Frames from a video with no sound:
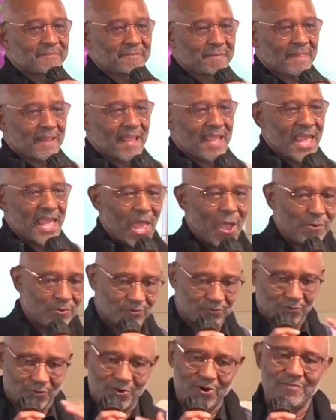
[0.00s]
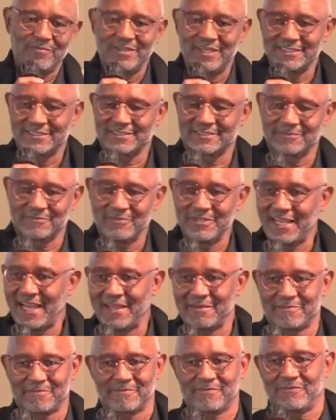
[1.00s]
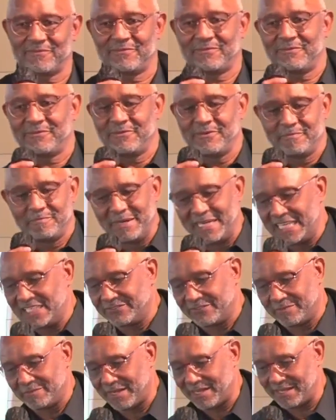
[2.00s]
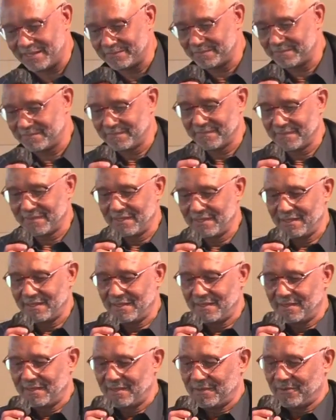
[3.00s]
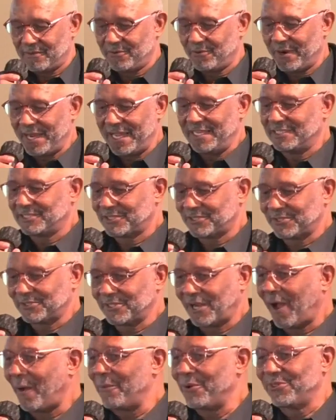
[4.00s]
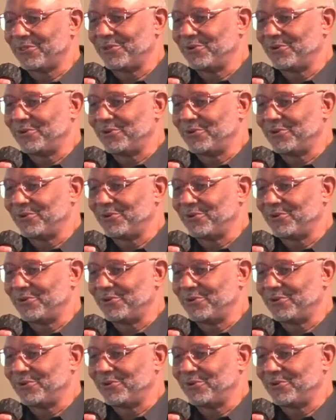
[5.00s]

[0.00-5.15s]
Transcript: It was four of us. We like were buddies from our grade school all the way through,